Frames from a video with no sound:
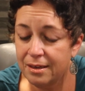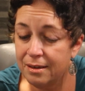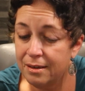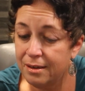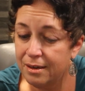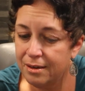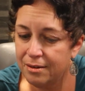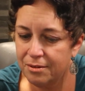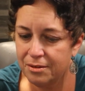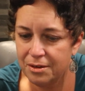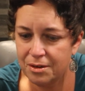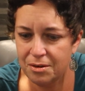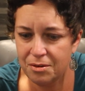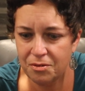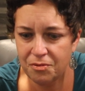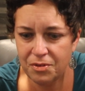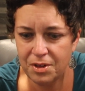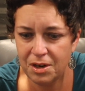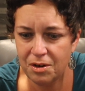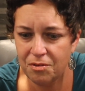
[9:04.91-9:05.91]
I don't
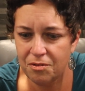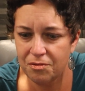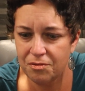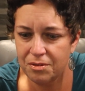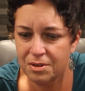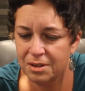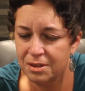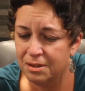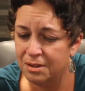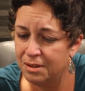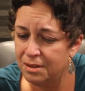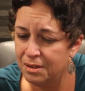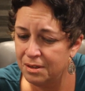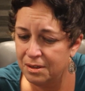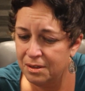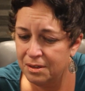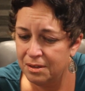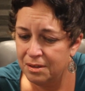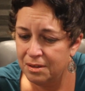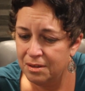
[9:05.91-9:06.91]
know if they don't,
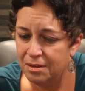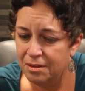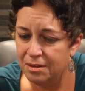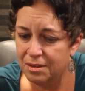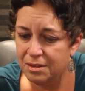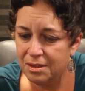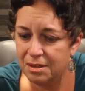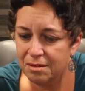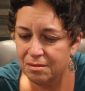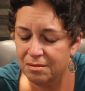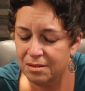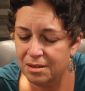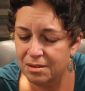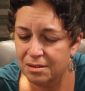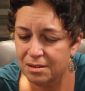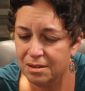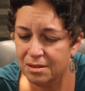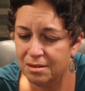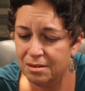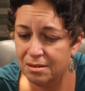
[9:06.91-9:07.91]
there's a,
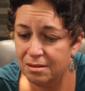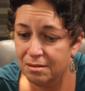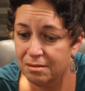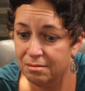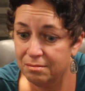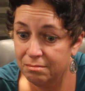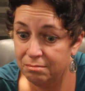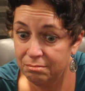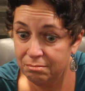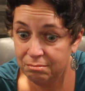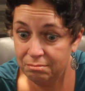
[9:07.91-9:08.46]
there's a,